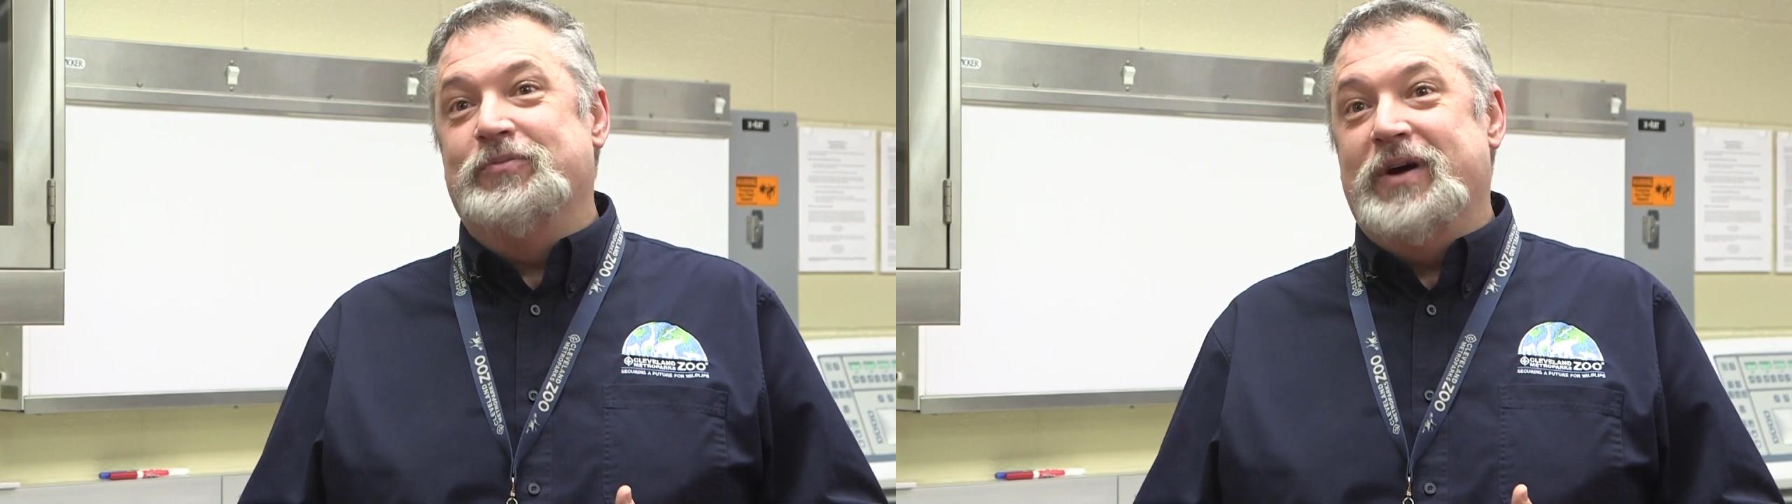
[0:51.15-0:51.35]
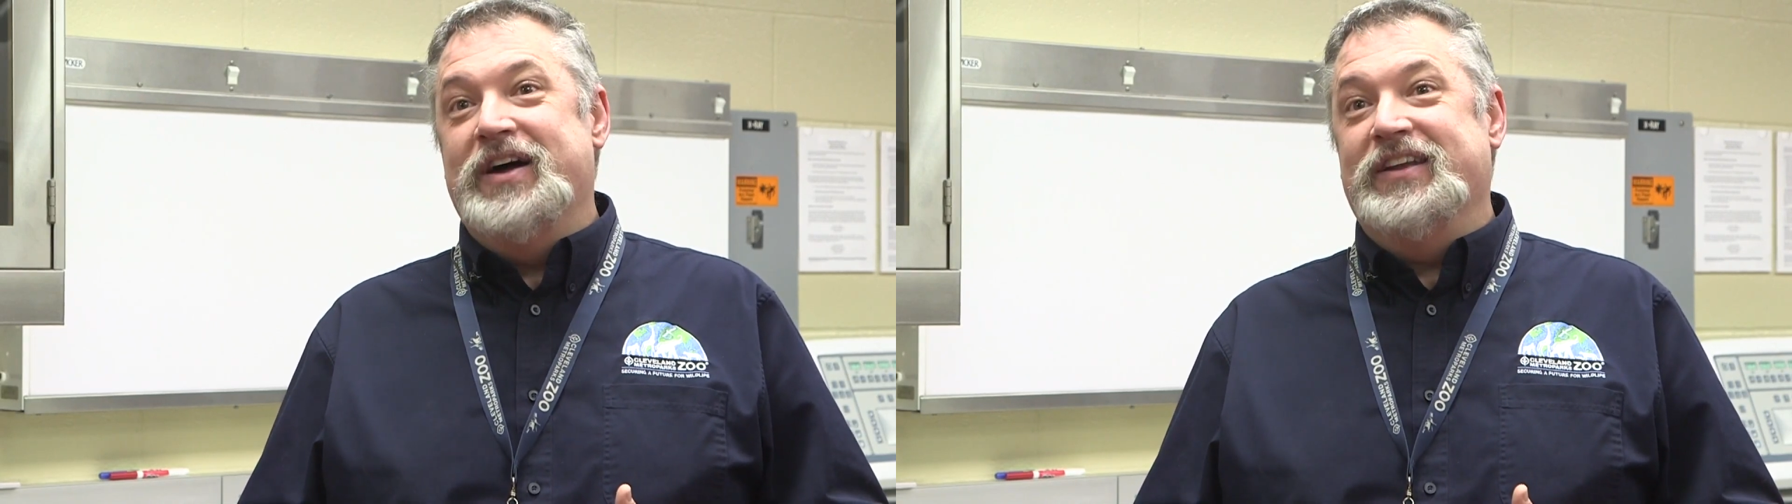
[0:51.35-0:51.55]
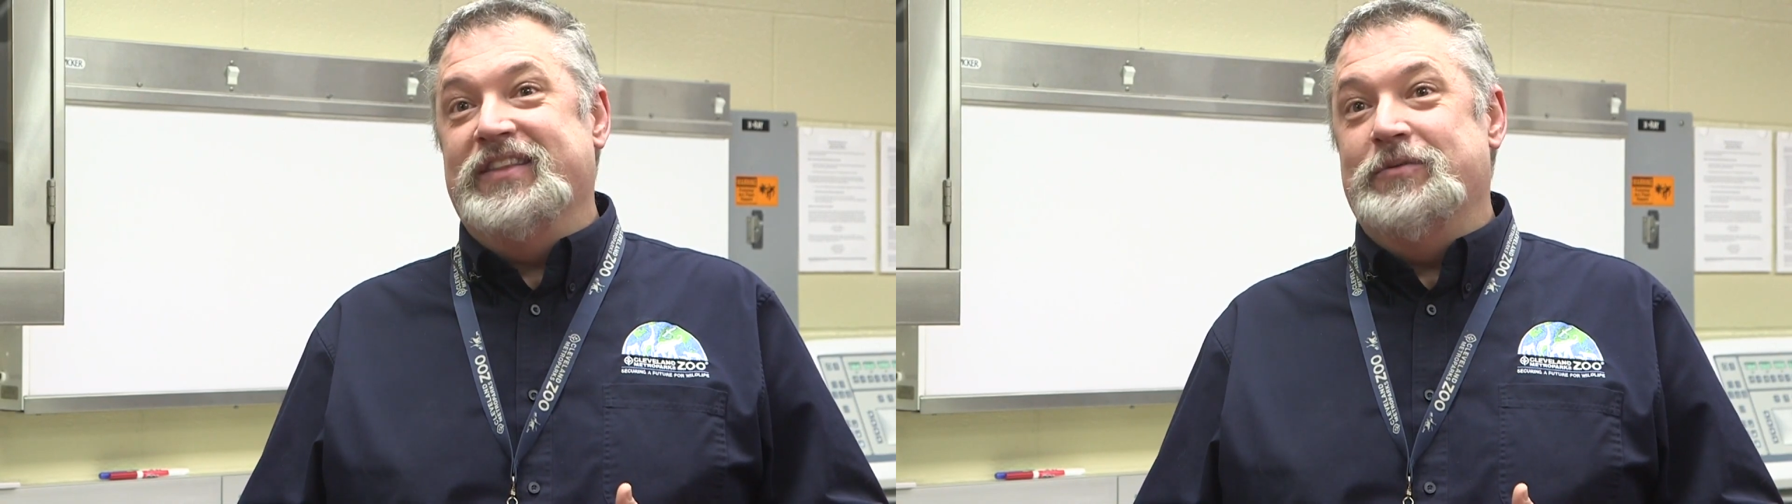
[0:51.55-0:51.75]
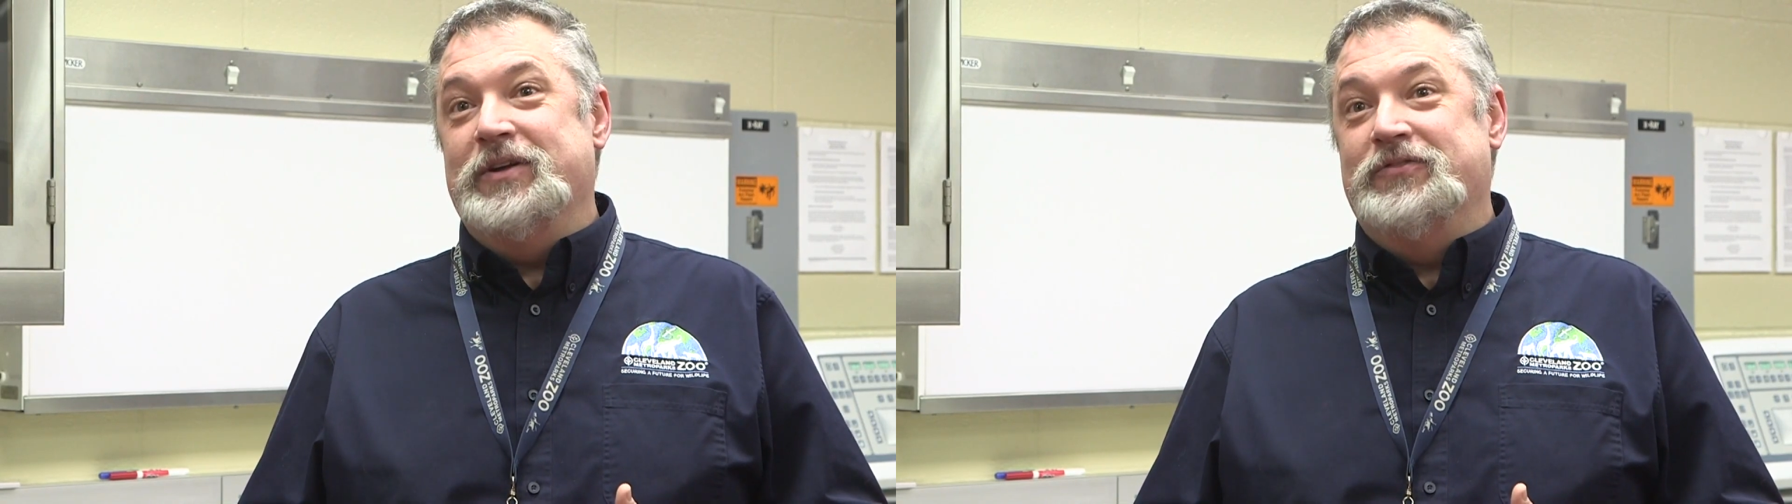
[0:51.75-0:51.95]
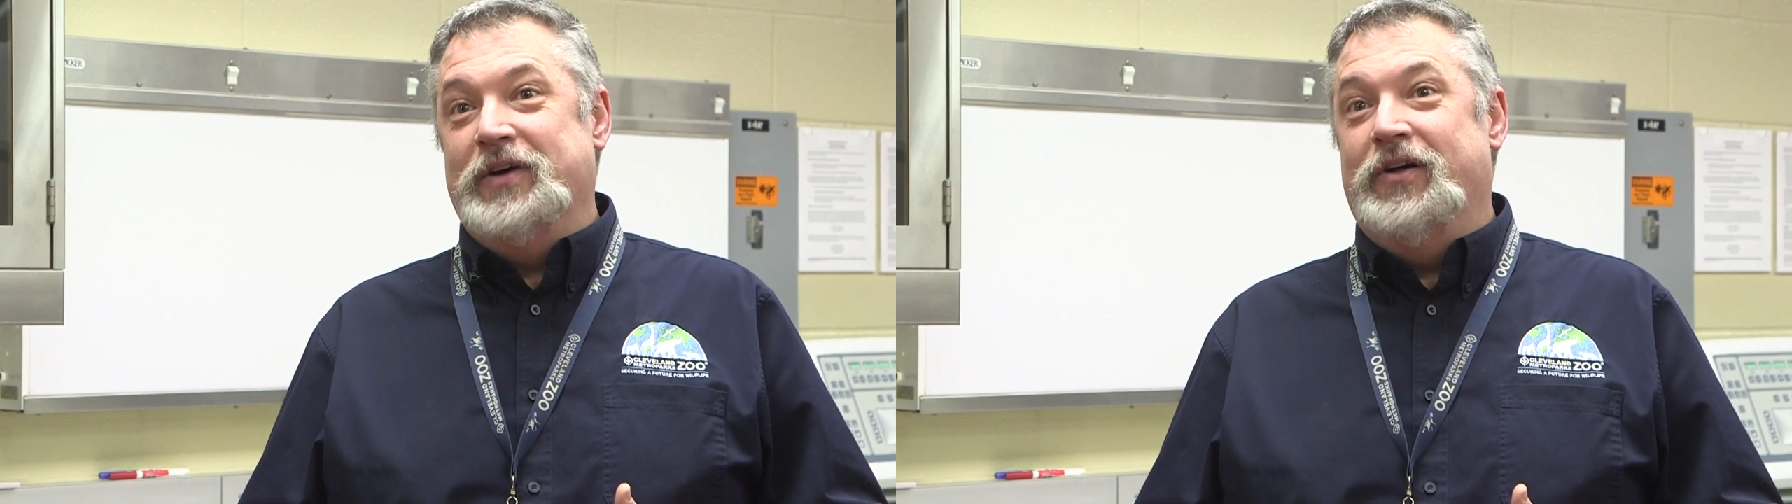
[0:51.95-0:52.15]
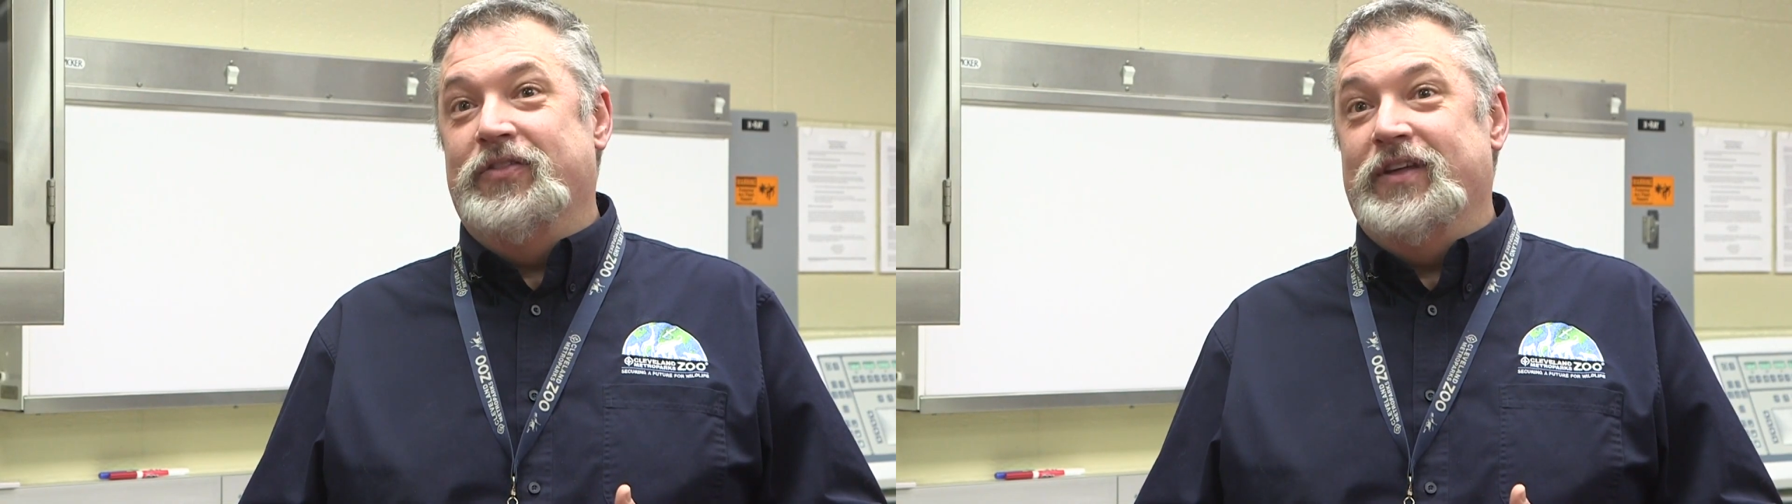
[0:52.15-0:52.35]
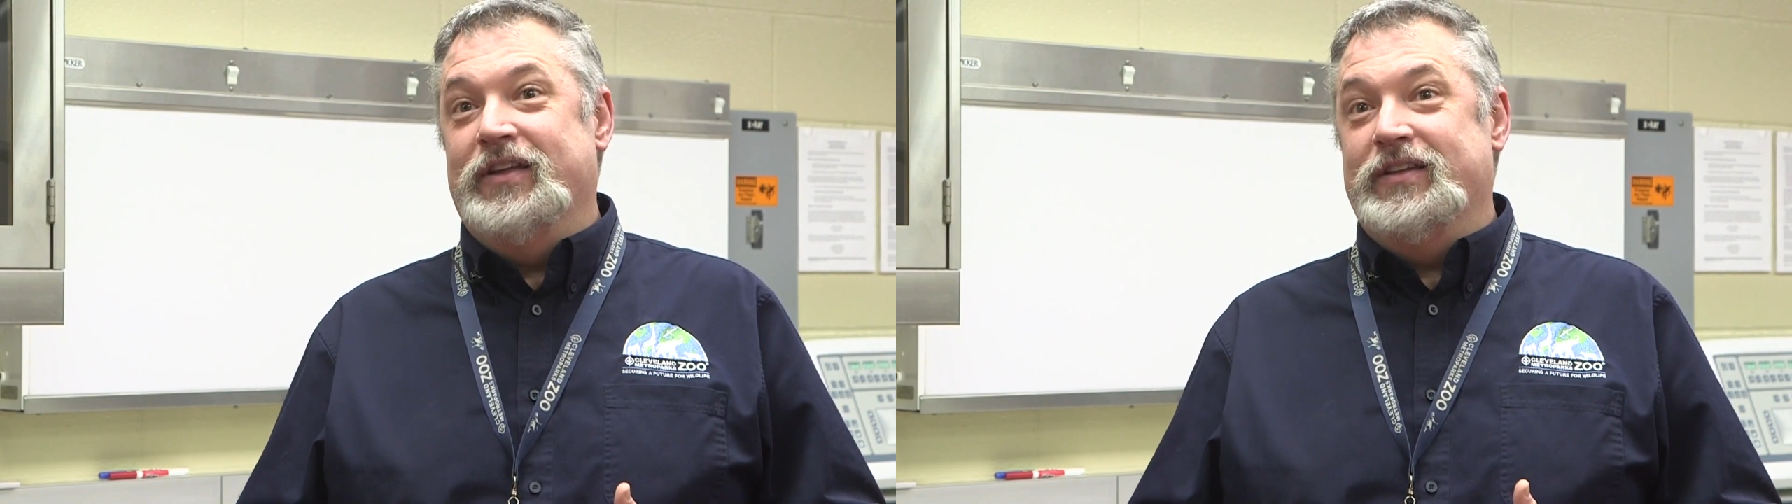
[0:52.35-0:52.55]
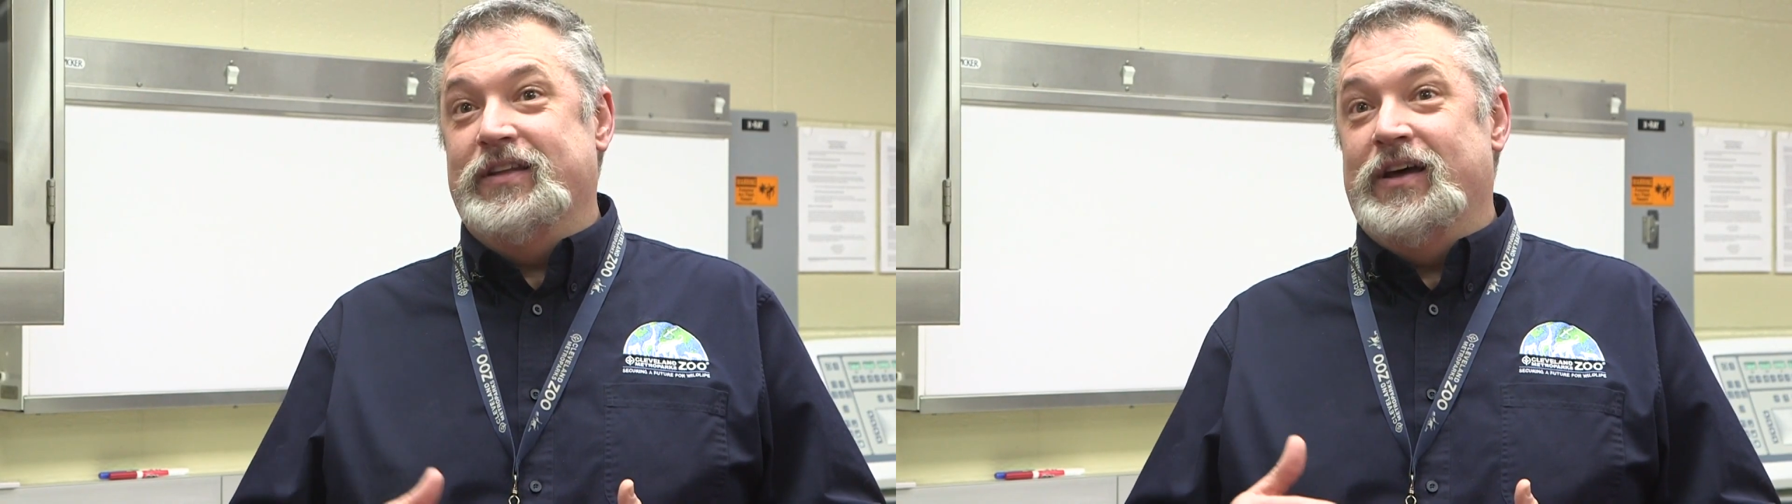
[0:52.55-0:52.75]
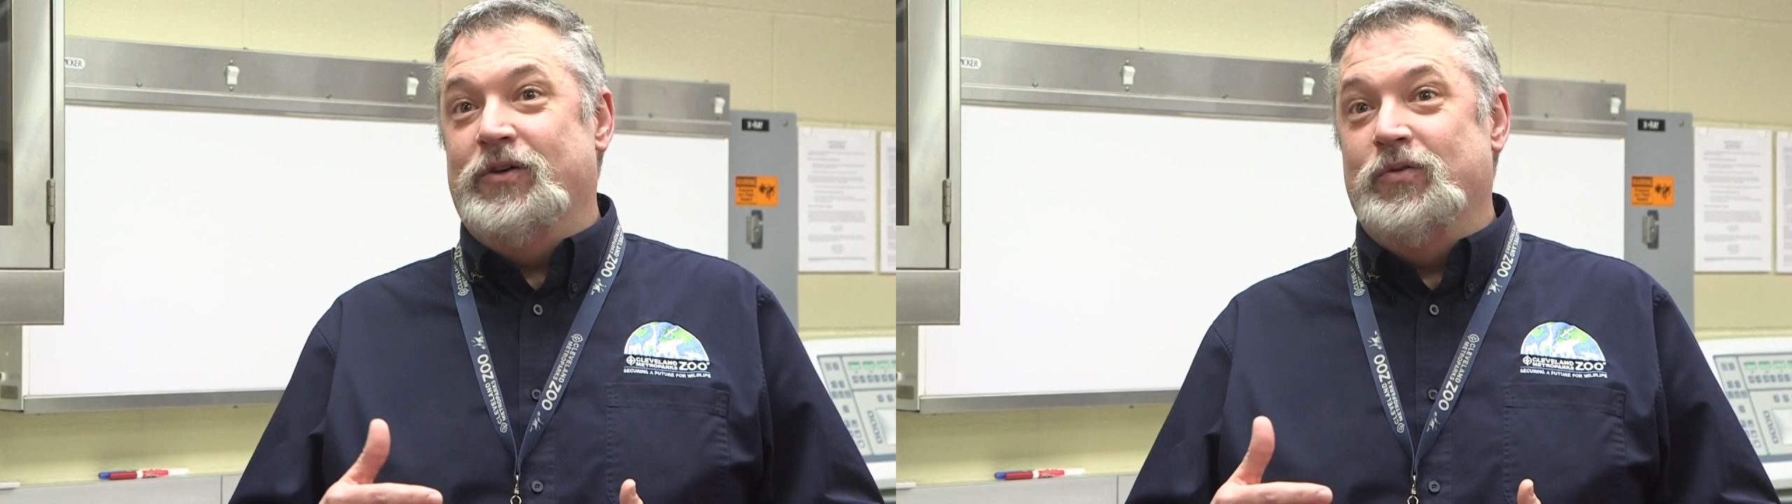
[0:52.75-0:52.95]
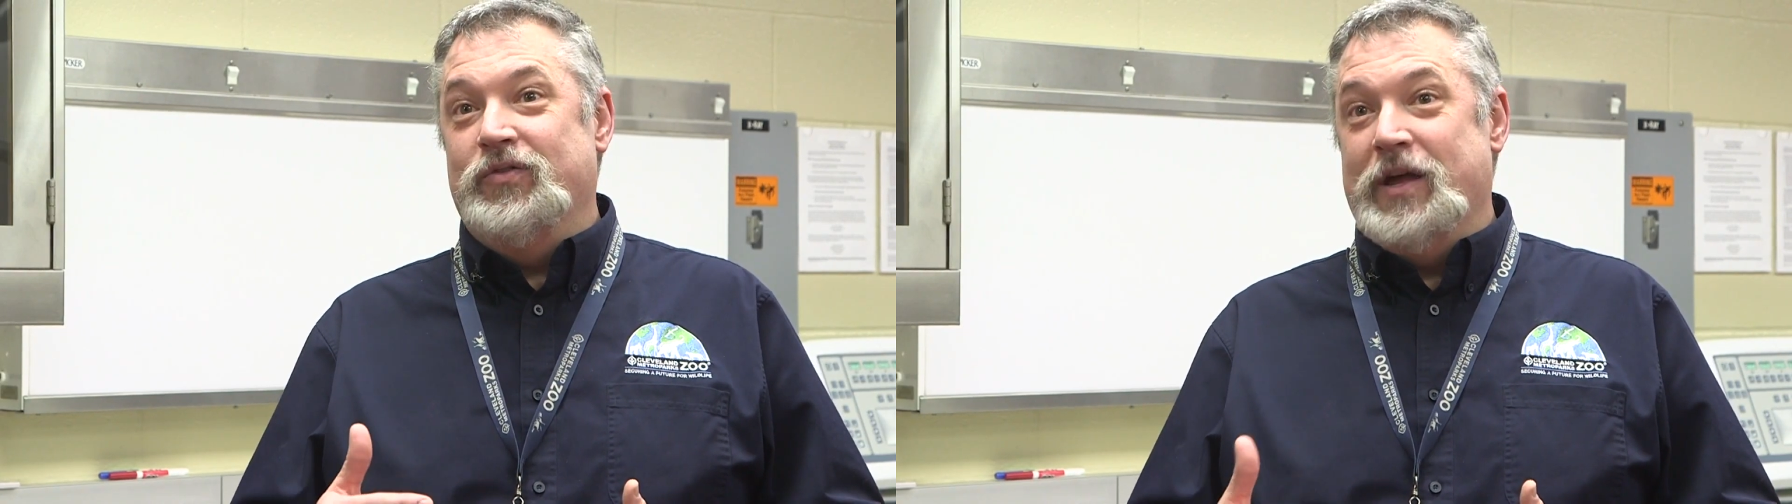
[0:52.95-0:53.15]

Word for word: bonding that we felt that uh,